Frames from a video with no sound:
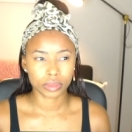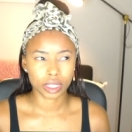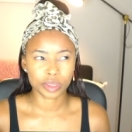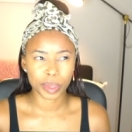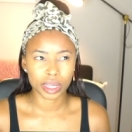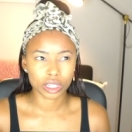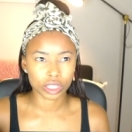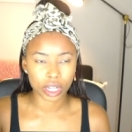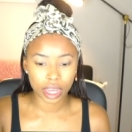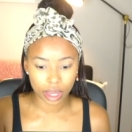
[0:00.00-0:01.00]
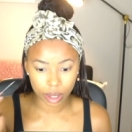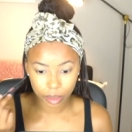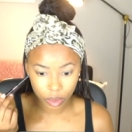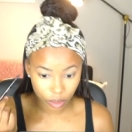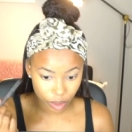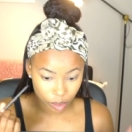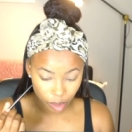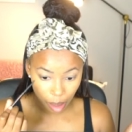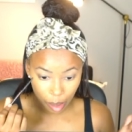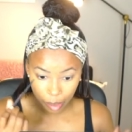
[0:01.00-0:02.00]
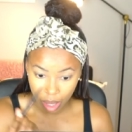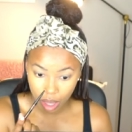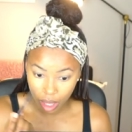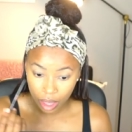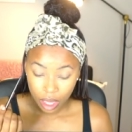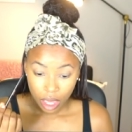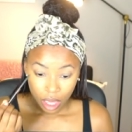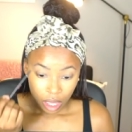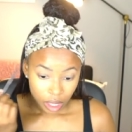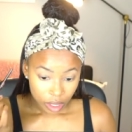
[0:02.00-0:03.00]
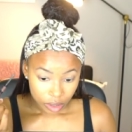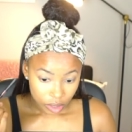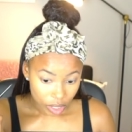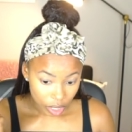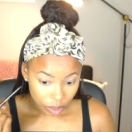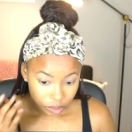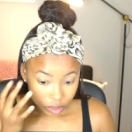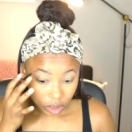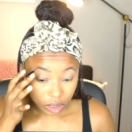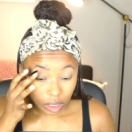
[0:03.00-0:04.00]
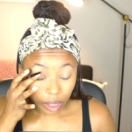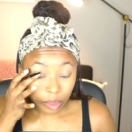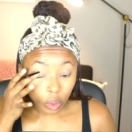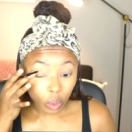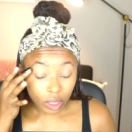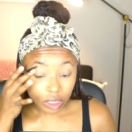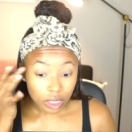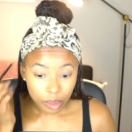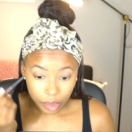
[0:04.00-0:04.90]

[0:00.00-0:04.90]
a Spanish name or blah blah blah. You know, just look up the origin.